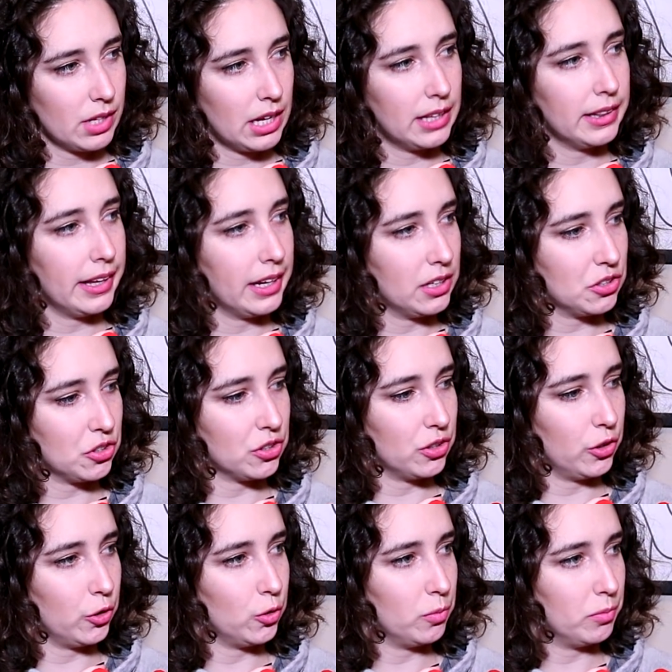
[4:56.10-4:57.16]
A lanyard
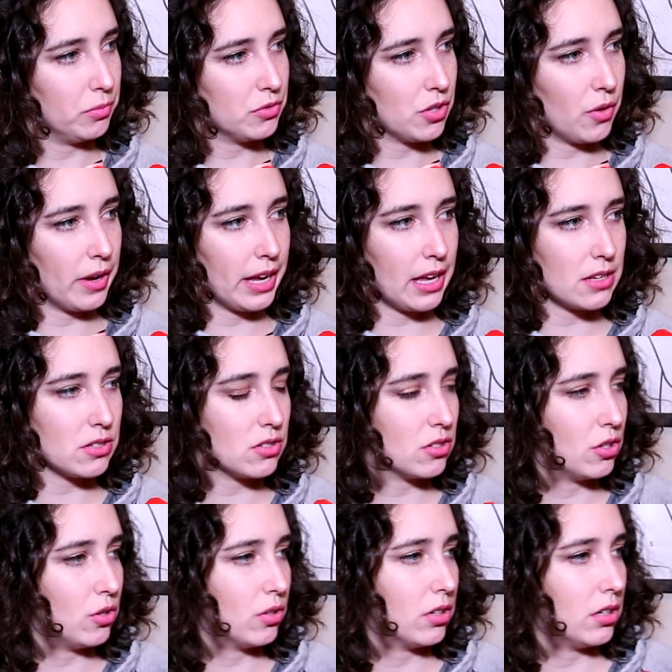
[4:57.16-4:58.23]
loop. So I guess
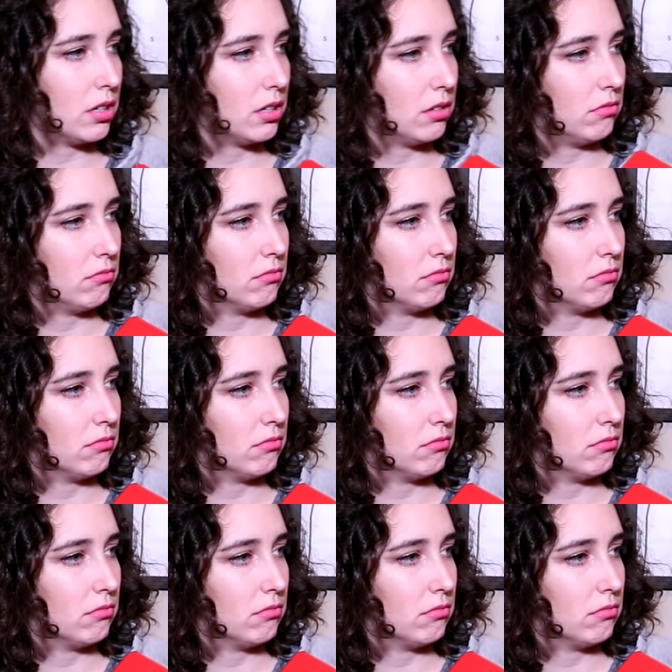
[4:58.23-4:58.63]
you could